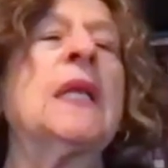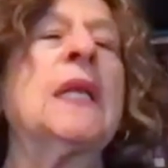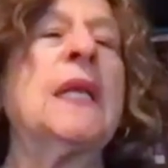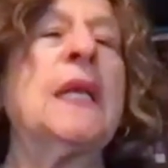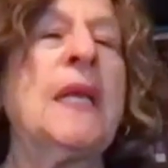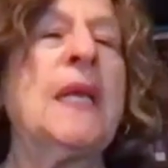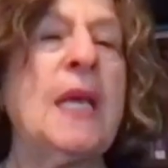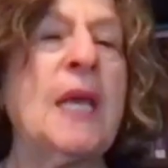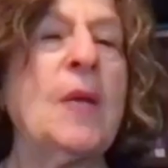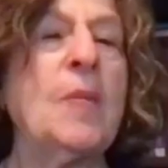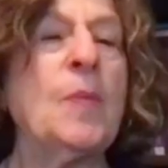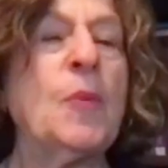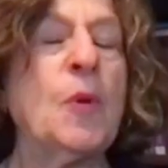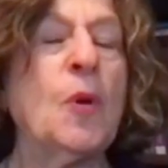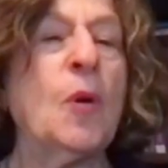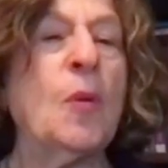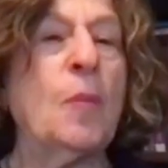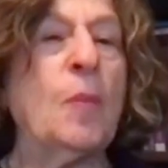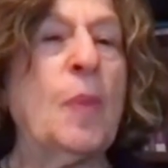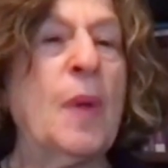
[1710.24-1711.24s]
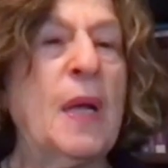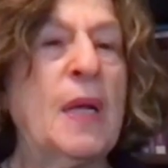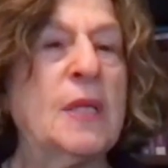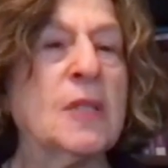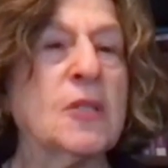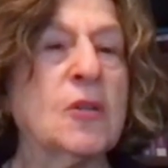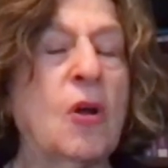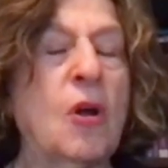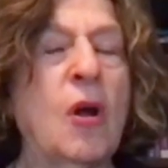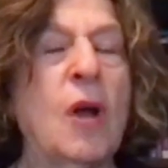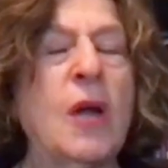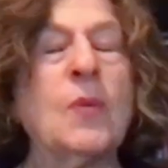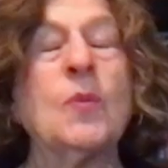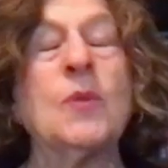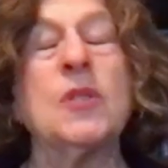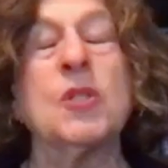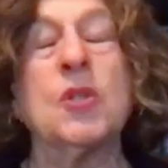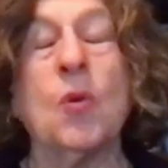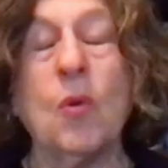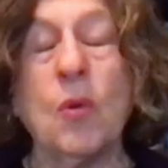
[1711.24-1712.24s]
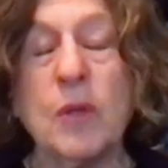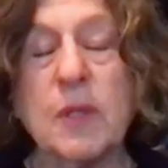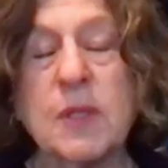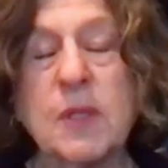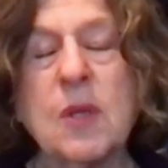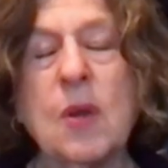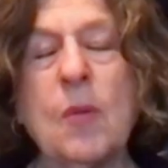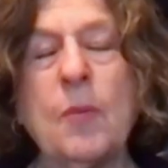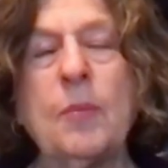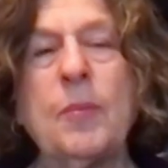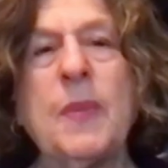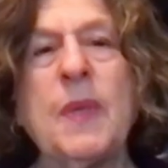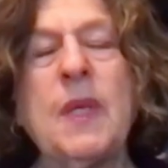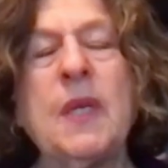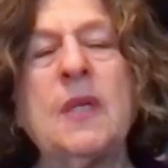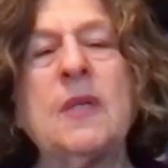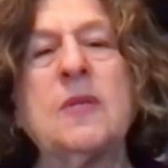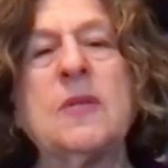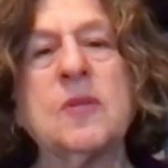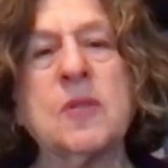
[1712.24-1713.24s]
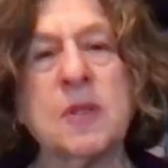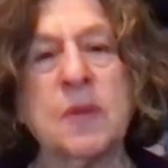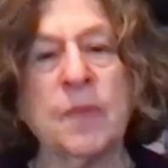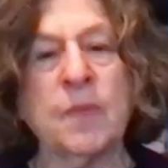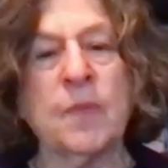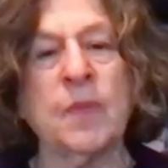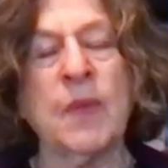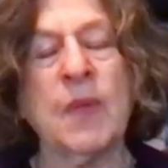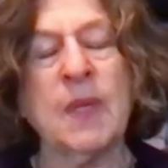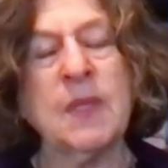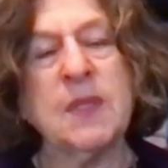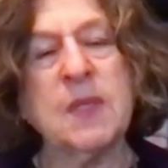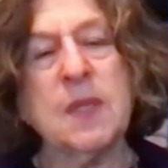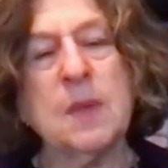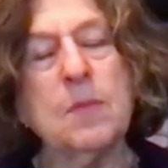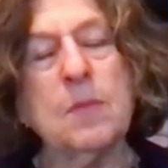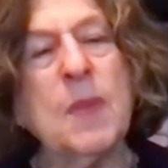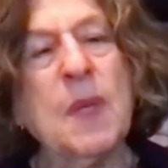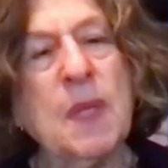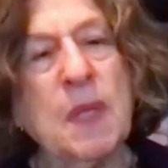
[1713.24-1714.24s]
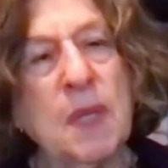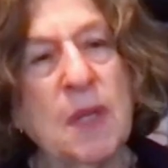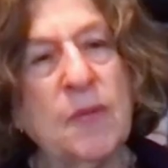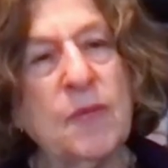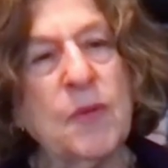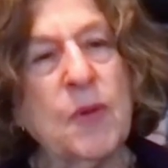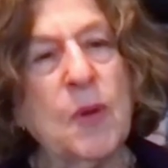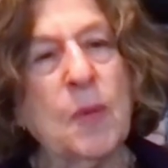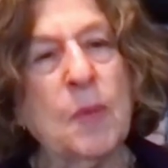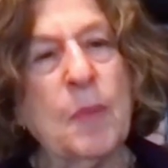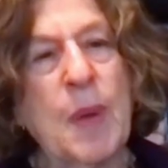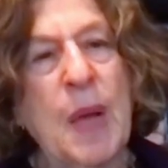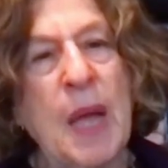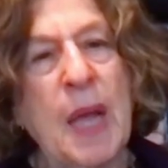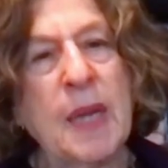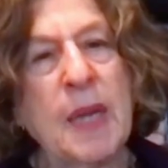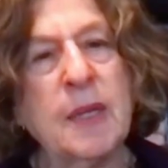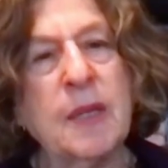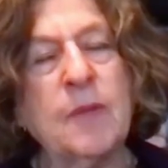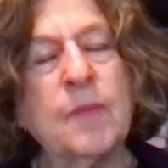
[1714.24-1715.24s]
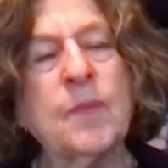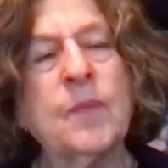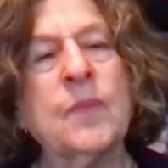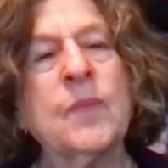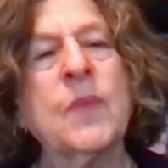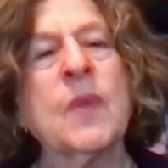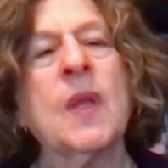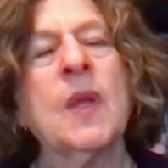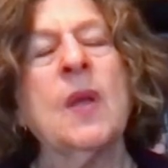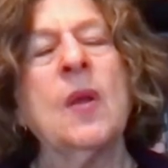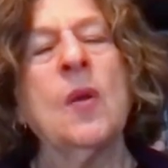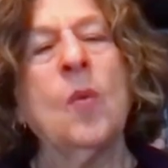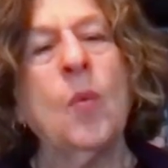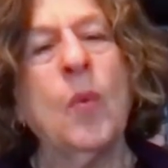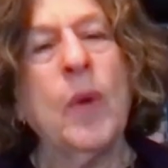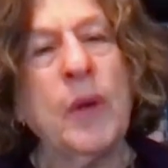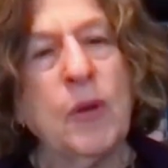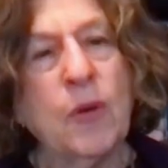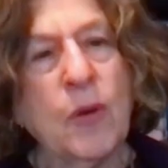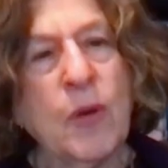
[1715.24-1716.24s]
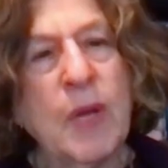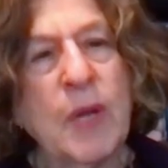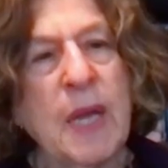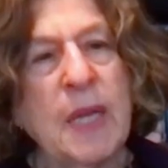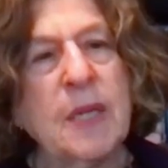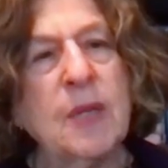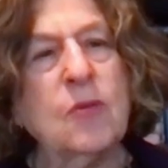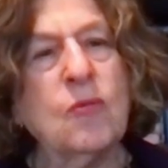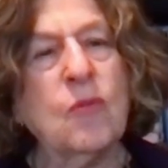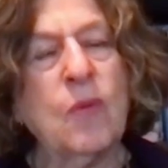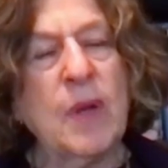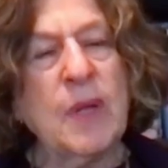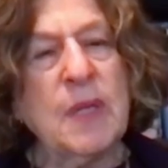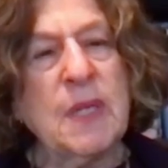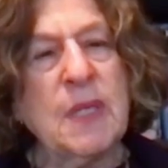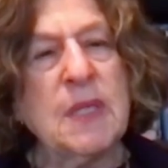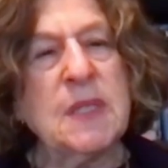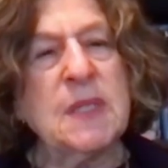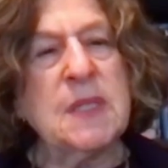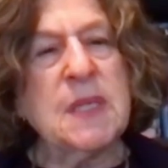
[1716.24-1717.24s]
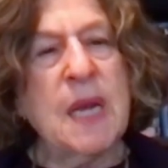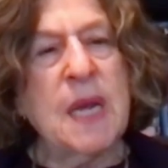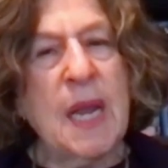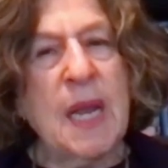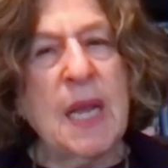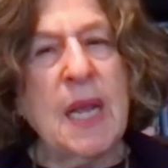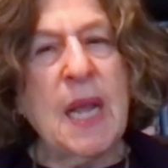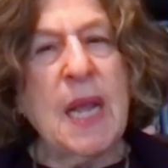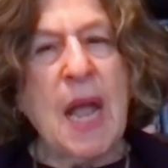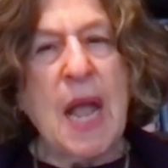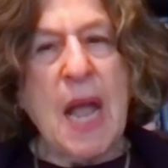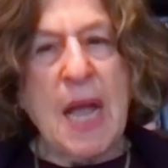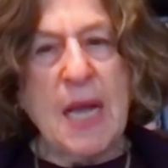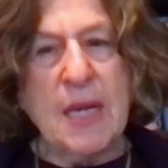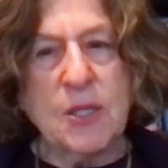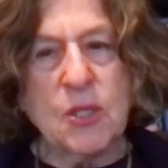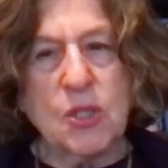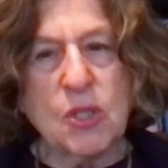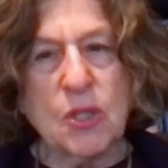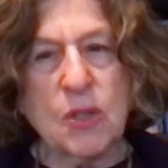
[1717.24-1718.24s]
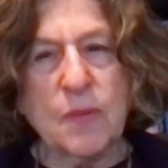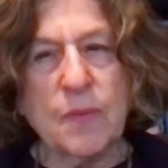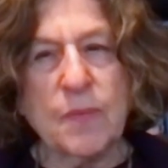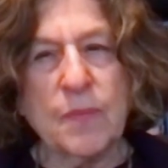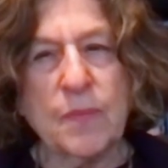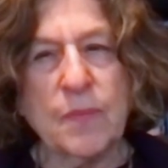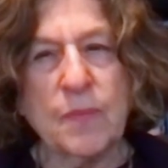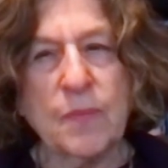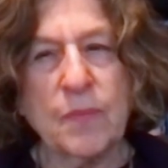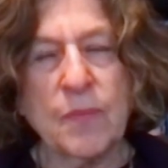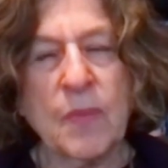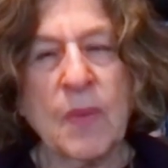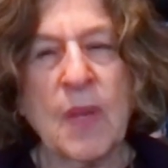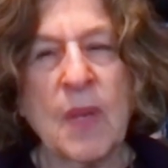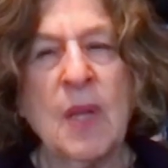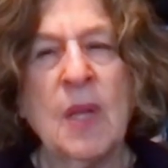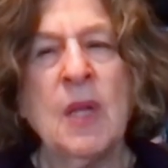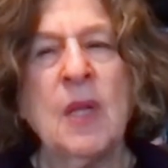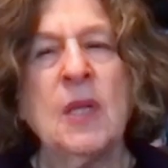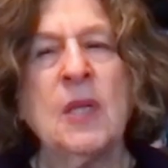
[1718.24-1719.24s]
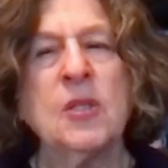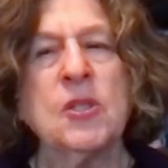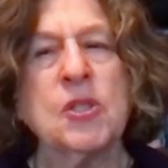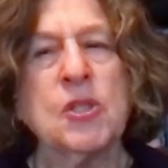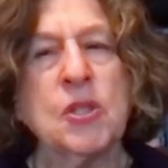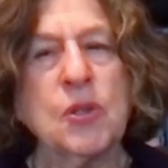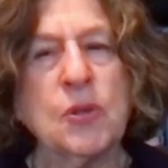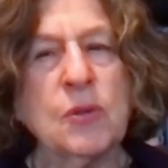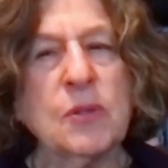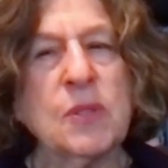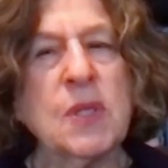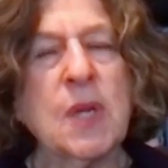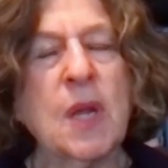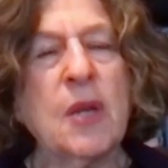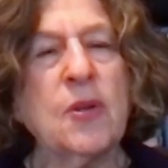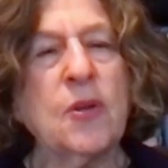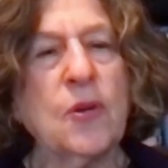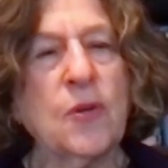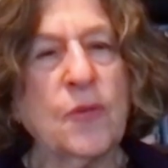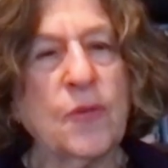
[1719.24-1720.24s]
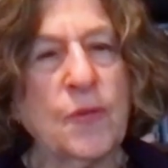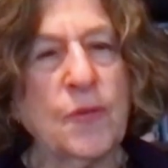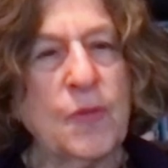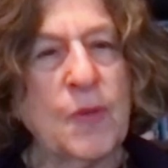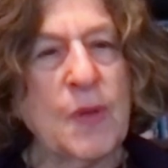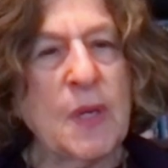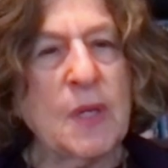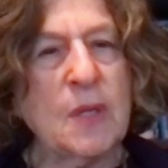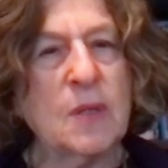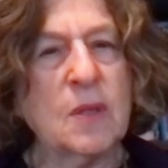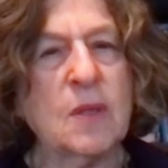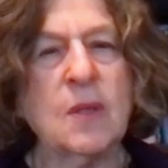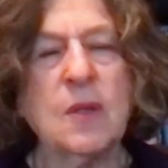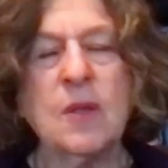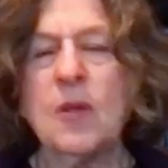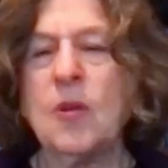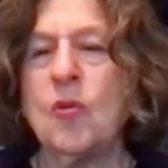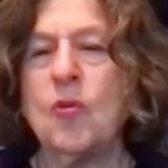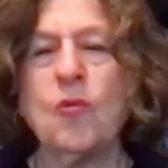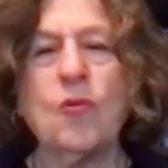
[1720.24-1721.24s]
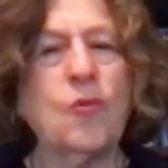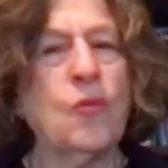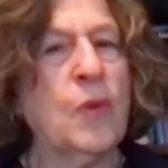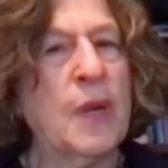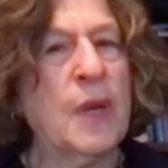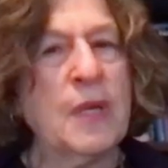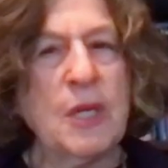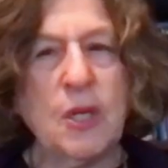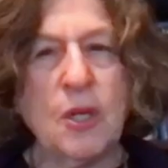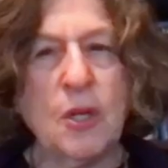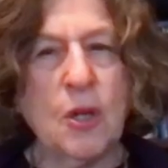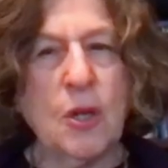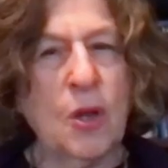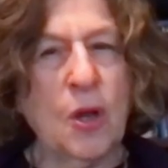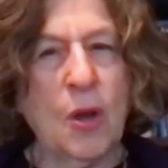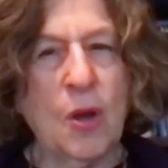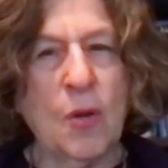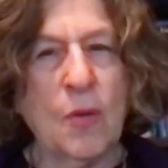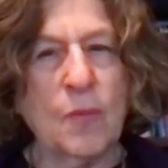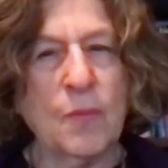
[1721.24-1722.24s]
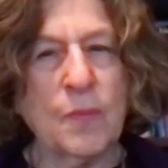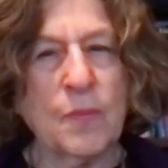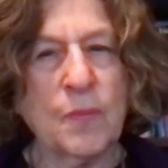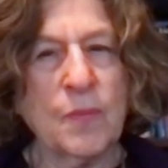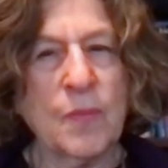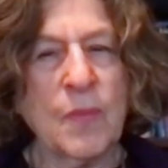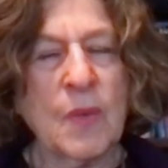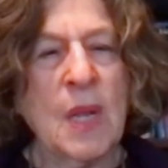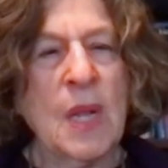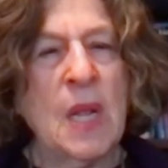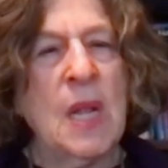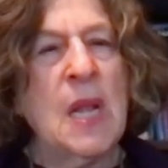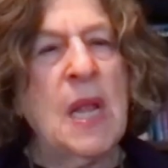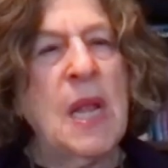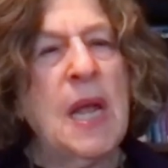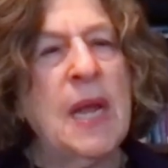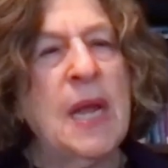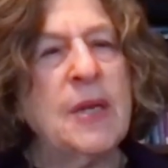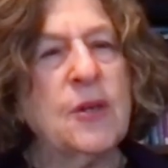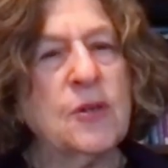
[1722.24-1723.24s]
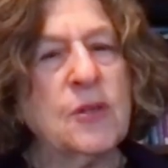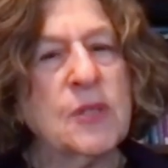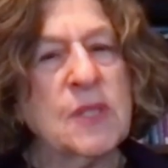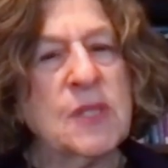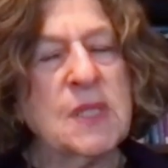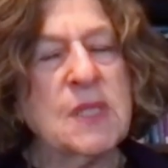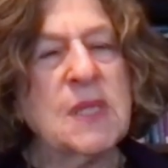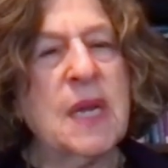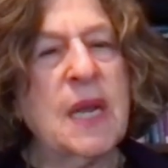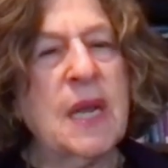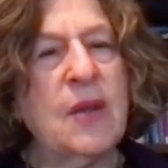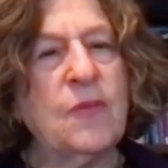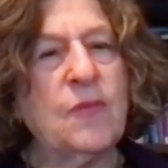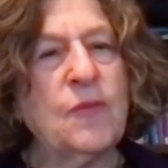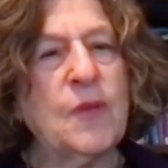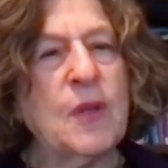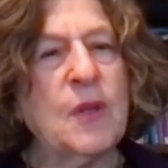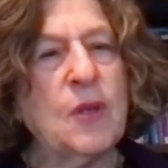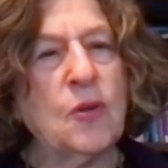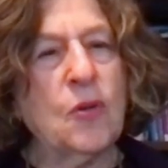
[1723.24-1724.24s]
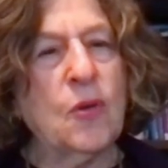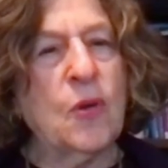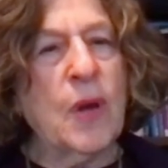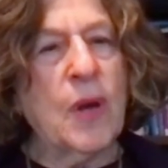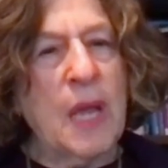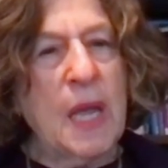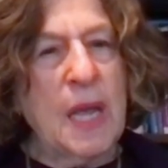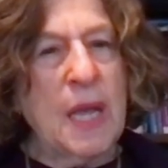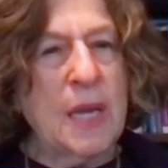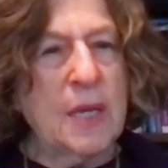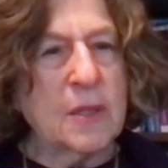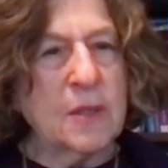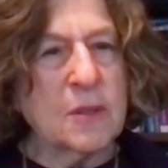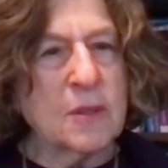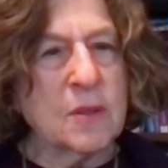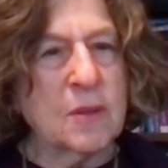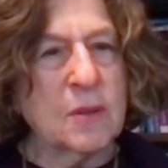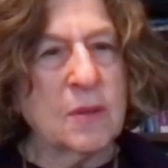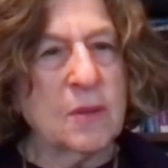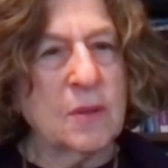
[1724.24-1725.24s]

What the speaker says: Keep your belt on, which also means it's the middle of your body where you're getting ready to take action. Shoes on your feet, ready to go, and your staff in your hand,